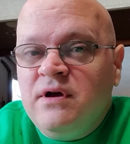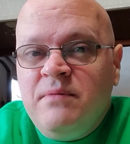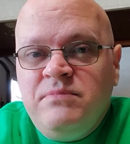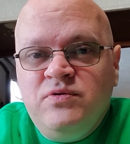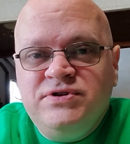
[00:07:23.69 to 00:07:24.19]
uh,
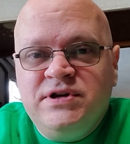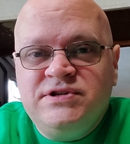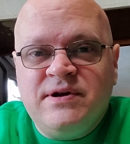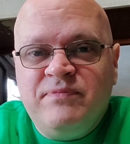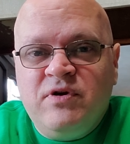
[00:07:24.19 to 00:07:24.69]
music
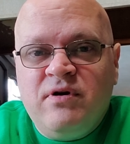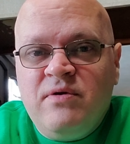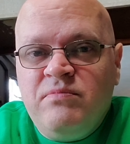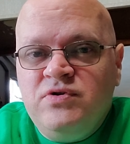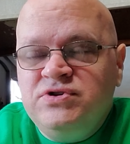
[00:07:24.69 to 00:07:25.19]
something or
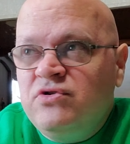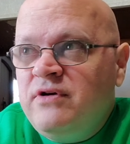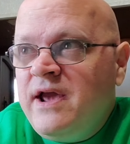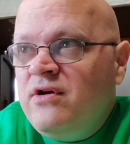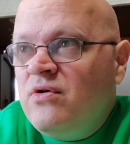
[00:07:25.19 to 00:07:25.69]
other, music
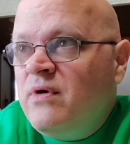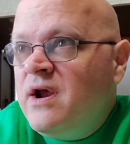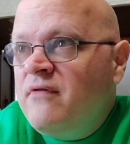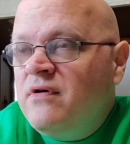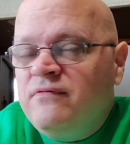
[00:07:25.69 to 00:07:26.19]
creator or
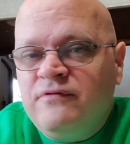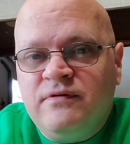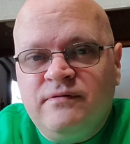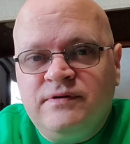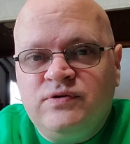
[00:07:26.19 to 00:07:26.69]
whatever for
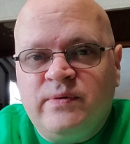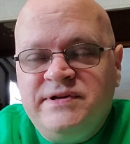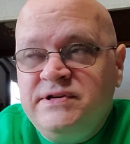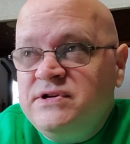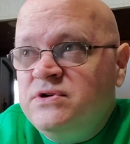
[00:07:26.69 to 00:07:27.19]

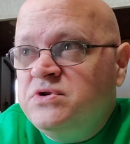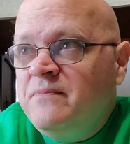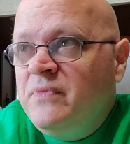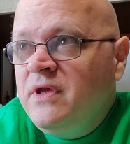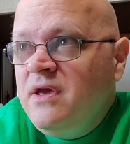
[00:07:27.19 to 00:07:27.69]
2600.
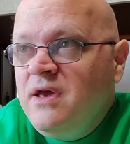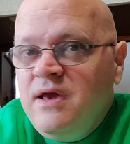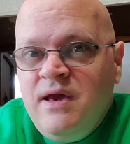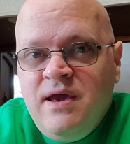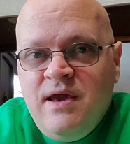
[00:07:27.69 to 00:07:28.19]

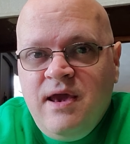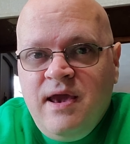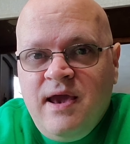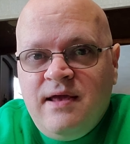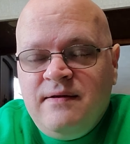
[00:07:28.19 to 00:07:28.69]

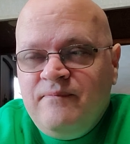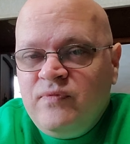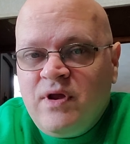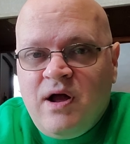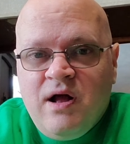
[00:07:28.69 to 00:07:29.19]
And
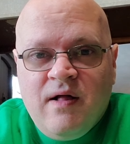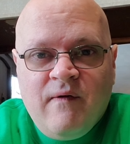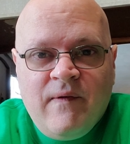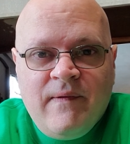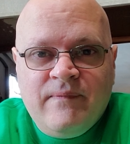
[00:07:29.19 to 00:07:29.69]

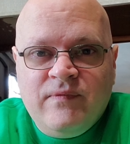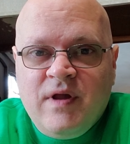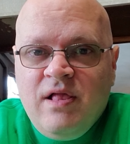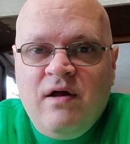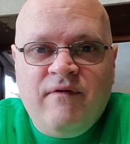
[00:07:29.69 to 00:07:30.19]

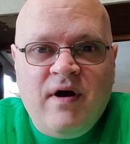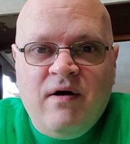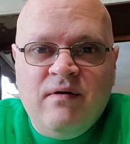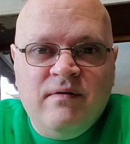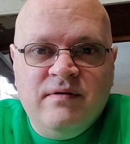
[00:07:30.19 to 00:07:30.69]
I love
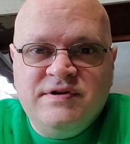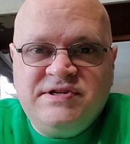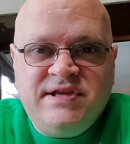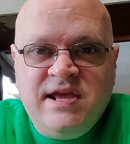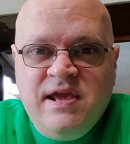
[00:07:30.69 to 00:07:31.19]
how
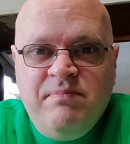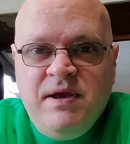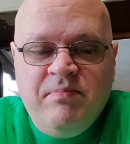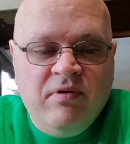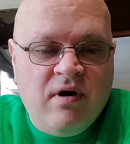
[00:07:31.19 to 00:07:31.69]
sneaky
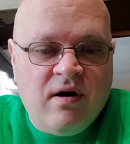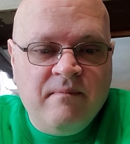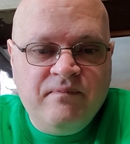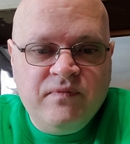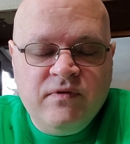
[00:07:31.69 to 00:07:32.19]
people are.
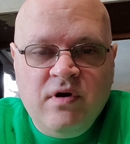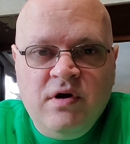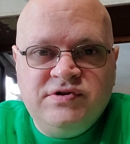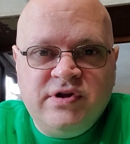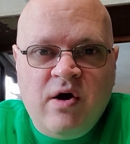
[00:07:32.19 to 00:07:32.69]
Oh,
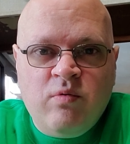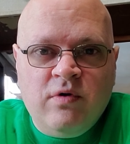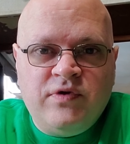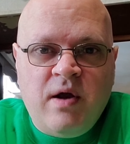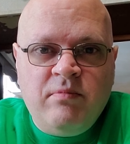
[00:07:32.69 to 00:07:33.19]
it's not
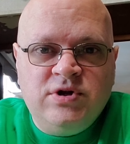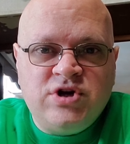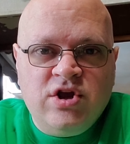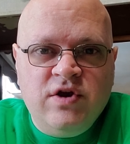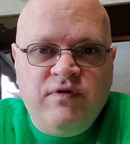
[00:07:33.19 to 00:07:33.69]
worth that much.
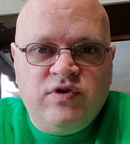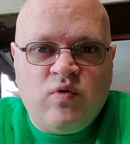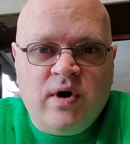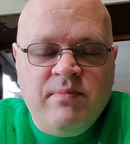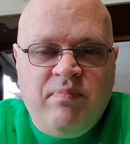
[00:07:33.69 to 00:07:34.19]
I'll give you
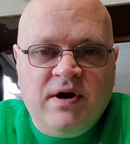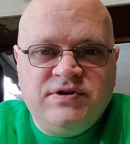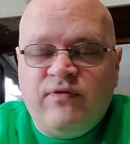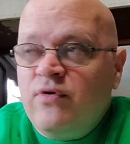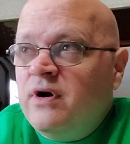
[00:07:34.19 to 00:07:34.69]
20
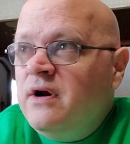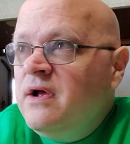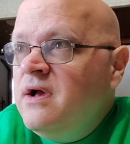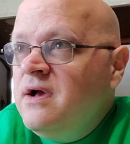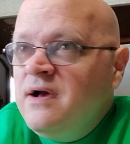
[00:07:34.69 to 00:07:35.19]
bucks for it.
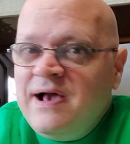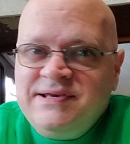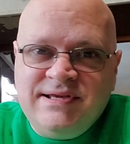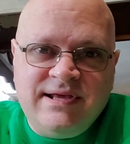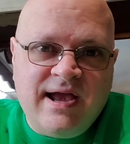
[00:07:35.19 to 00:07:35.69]
I
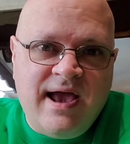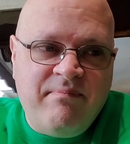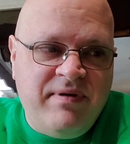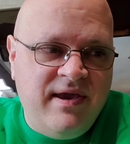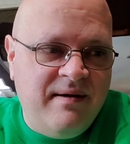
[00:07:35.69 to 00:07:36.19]
sent the guy
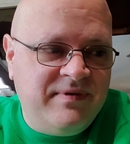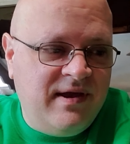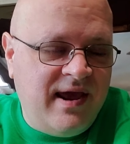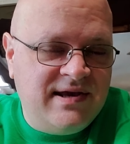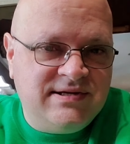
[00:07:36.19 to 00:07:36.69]
a PM
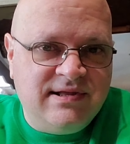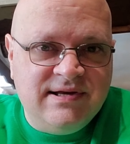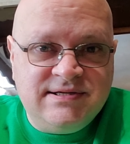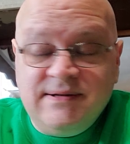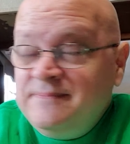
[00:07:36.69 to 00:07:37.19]
today. I said,
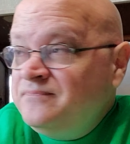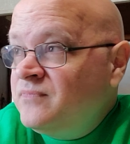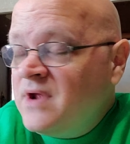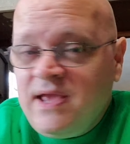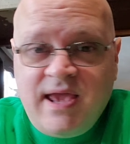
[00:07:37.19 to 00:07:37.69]
listen,
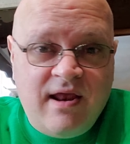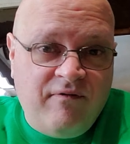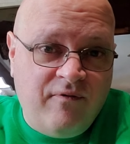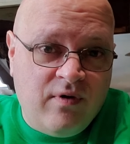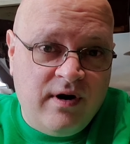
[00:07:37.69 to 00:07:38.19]
I can't
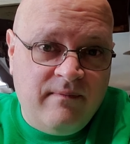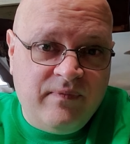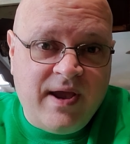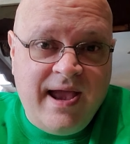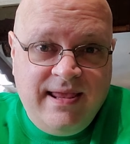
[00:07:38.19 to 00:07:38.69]
afford it.
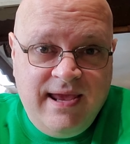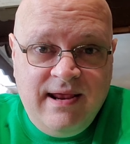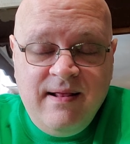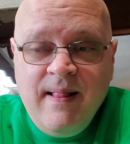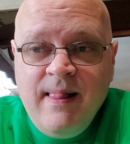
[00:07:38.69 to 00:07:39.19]
I need it.